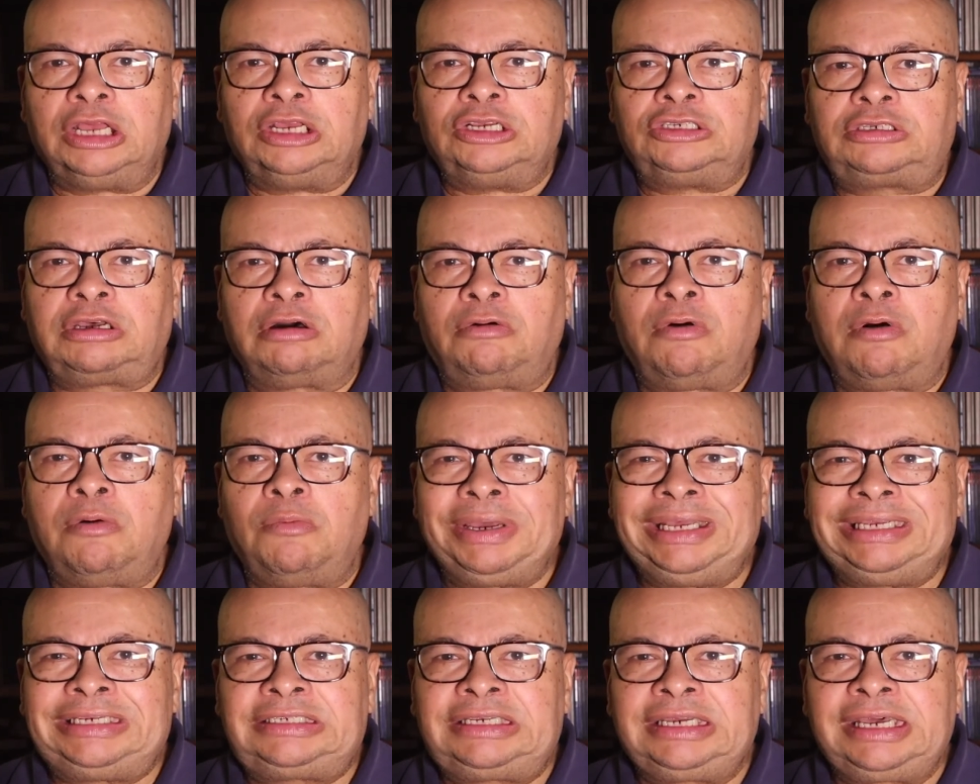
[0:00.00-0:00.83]
So when
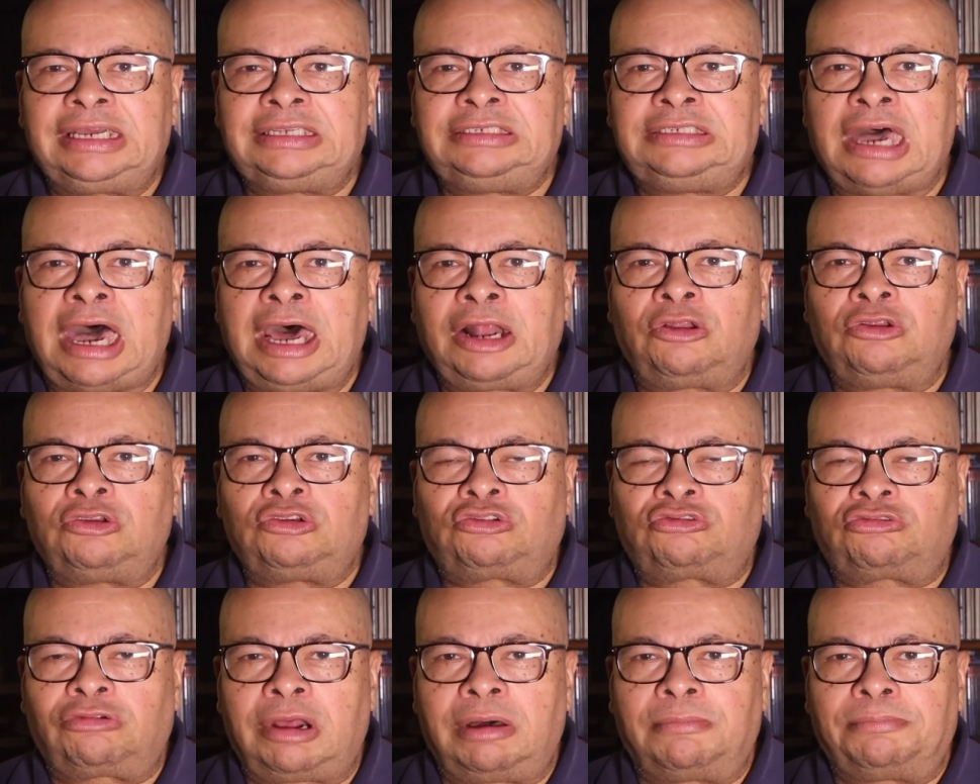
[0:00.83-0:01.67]
we see a Donald
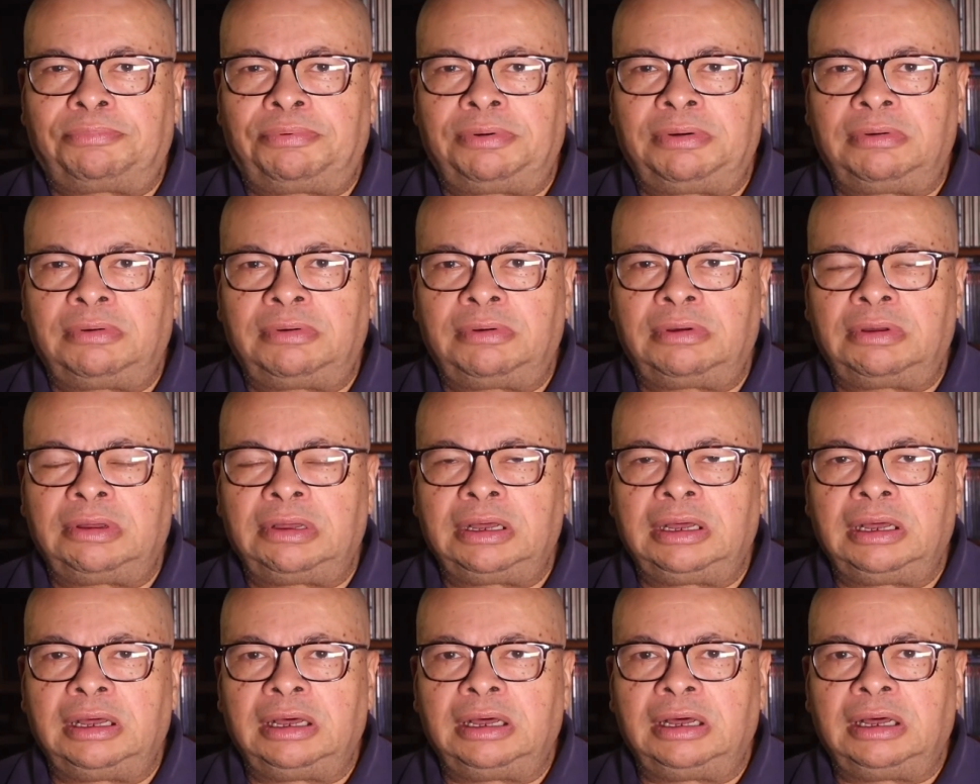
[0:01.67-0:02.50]
Trump,
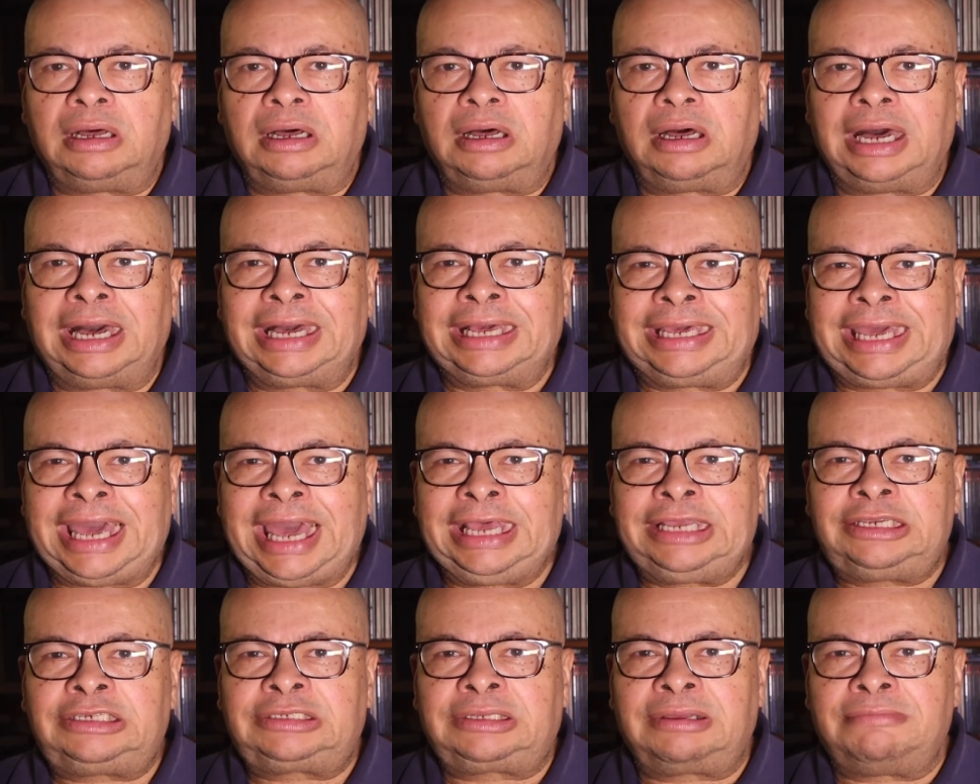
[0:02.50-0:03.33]
a
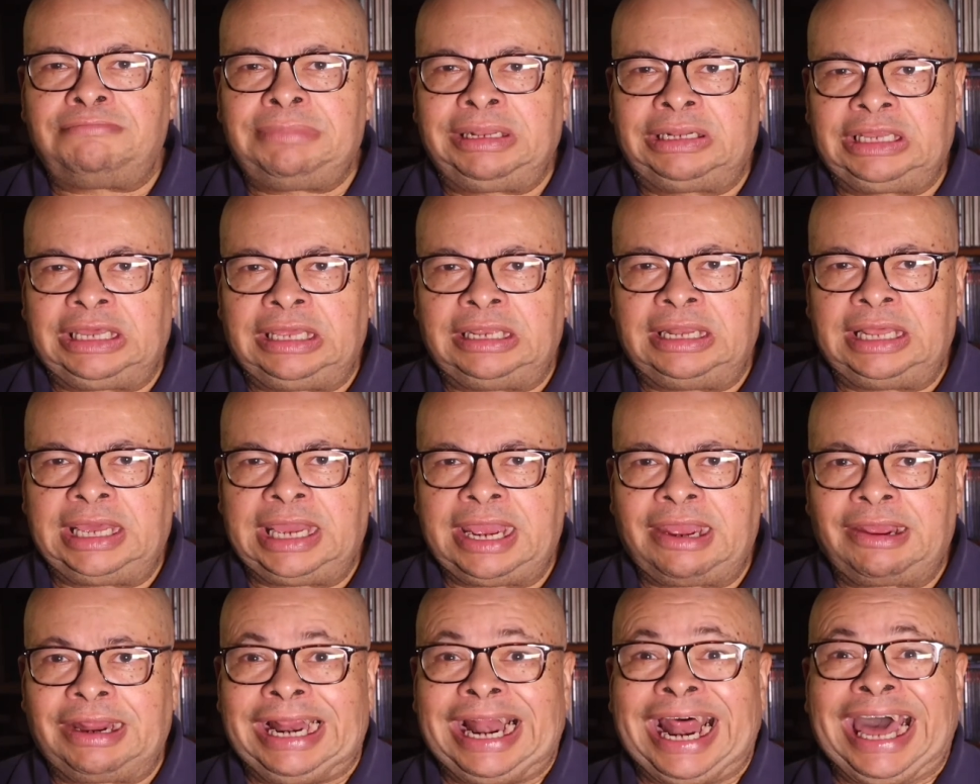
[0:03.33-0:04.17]
gangster
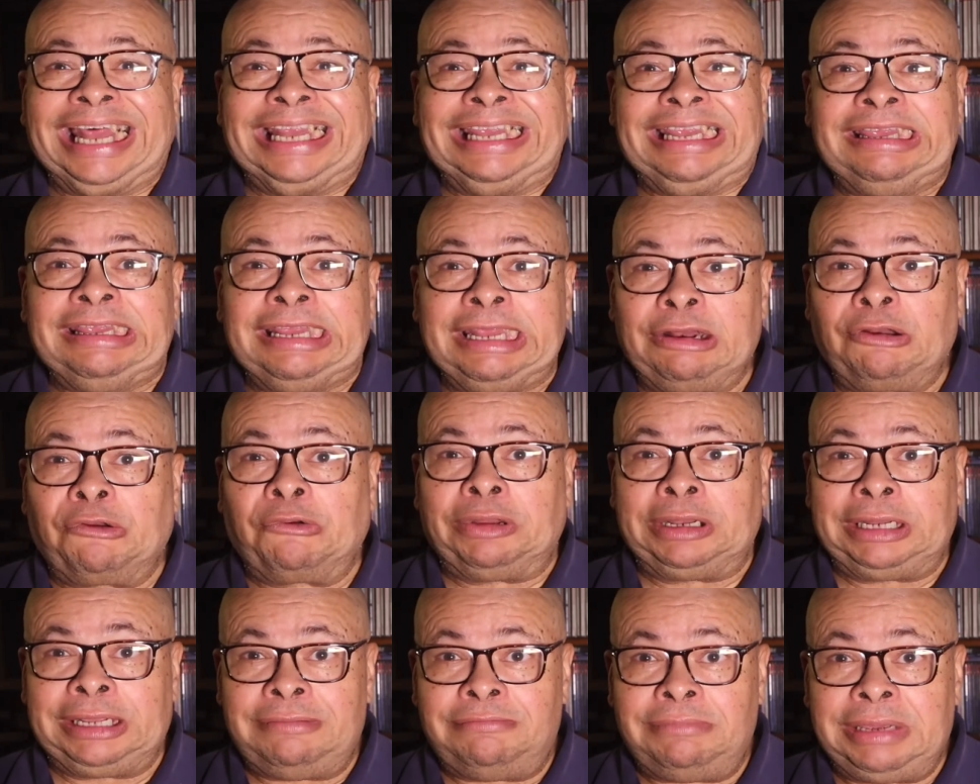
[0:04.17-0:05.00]
millionaire, and I
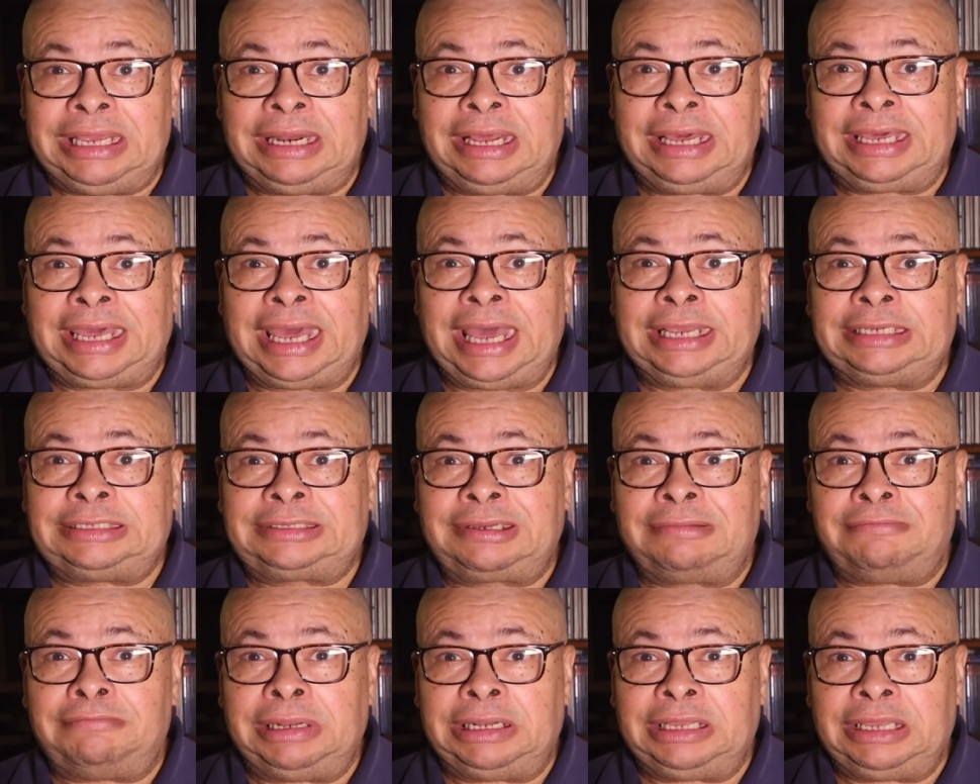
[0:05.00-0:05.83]
literally mean a
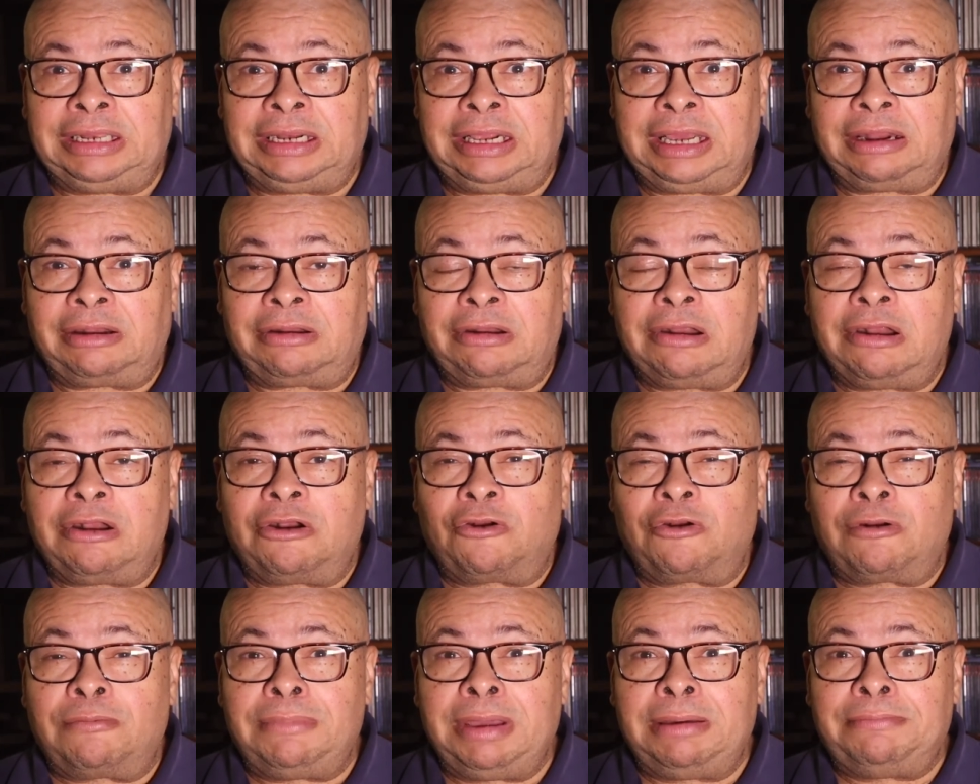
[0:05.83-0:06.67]
gangster millionaire.
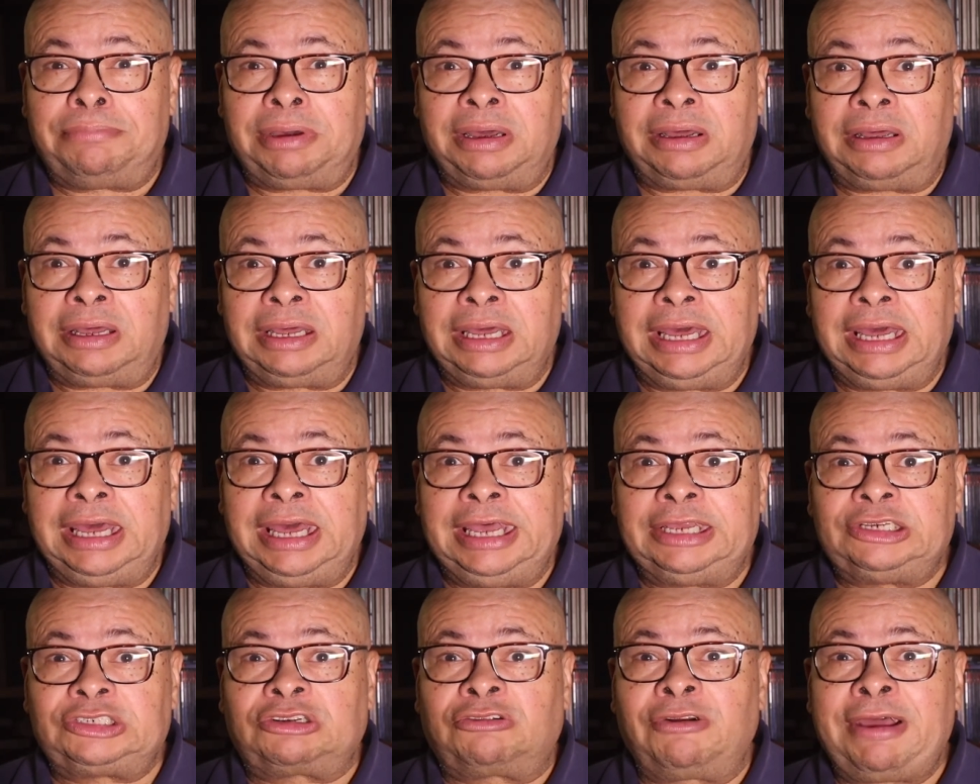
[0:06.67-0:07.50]
Remember,
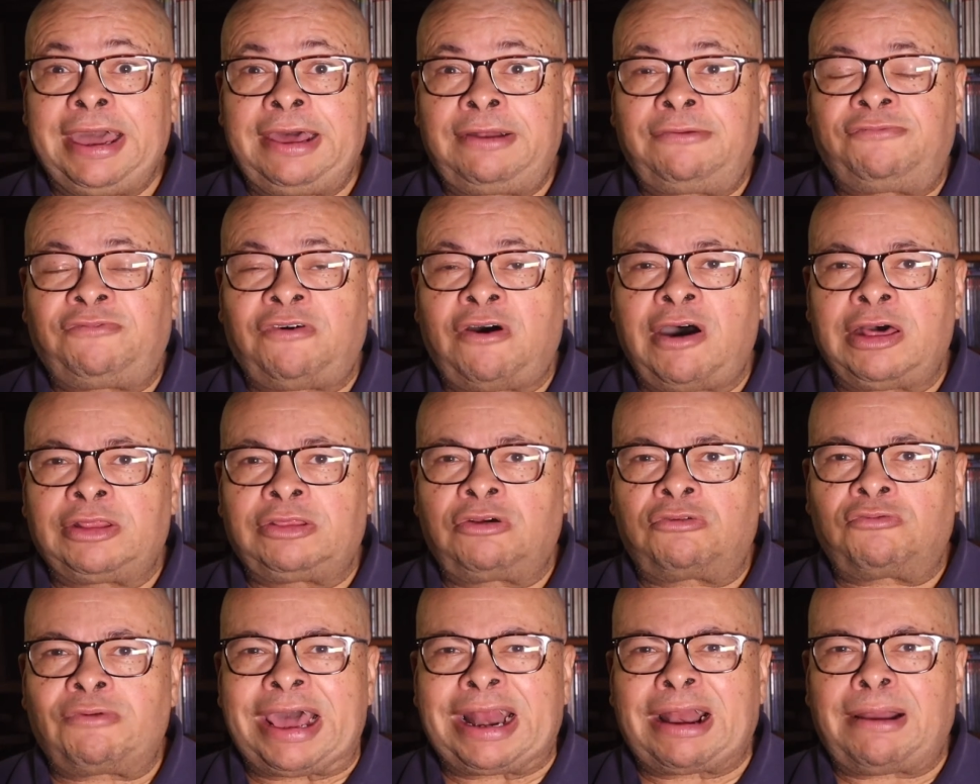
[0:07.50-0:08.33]
his
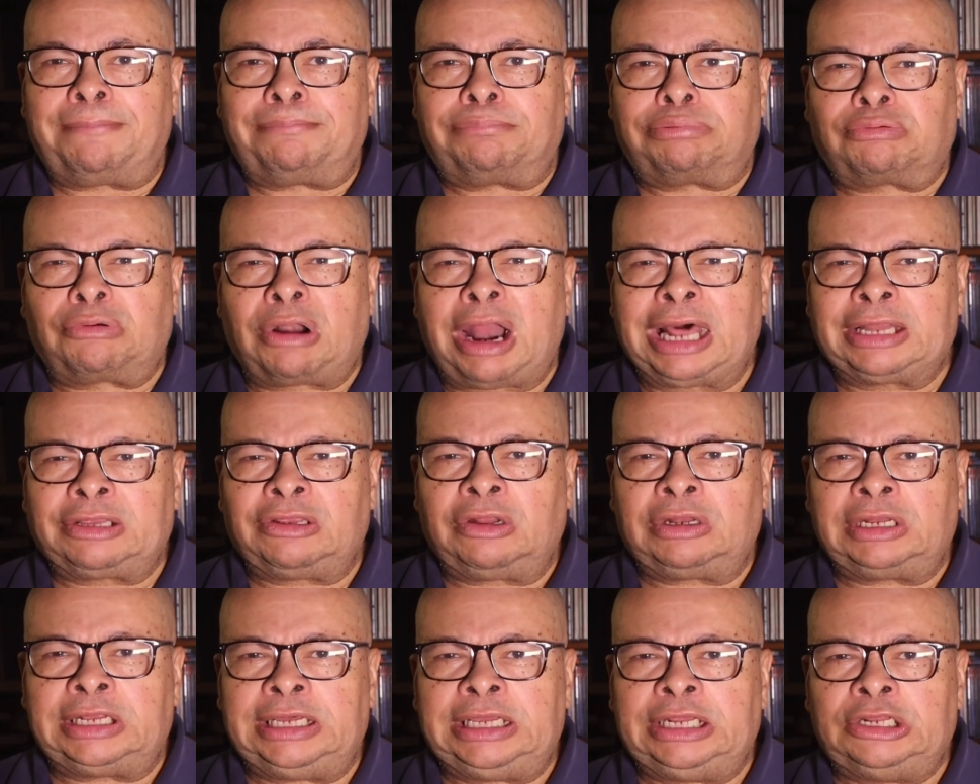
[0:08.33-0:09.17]
grandfather ran a
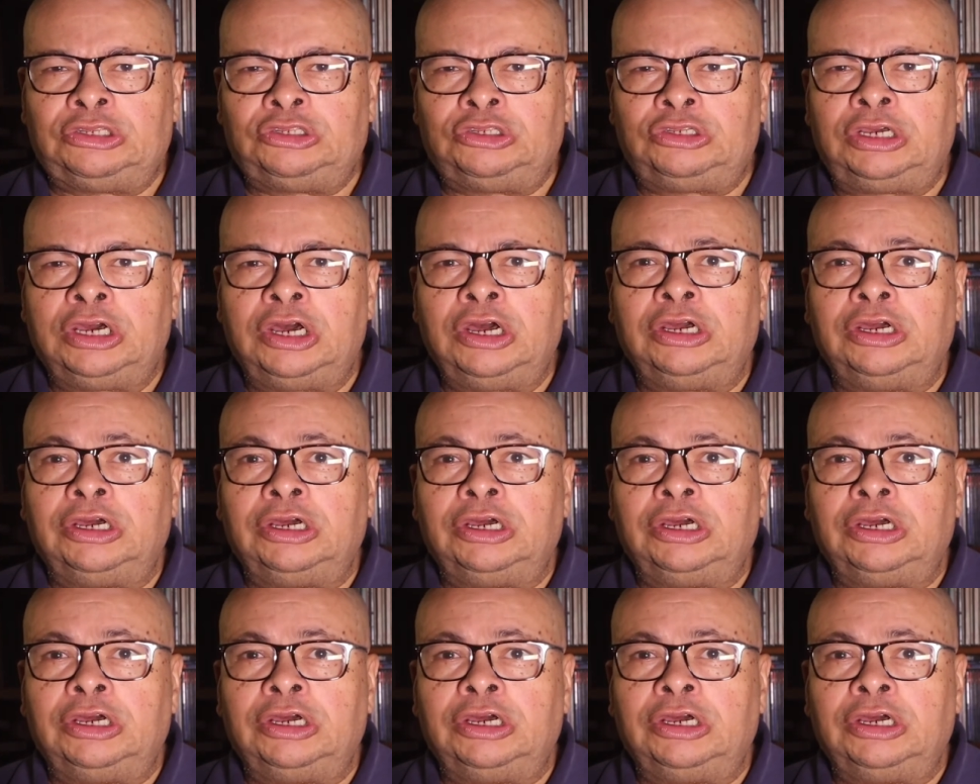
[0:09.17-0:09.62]
brothel in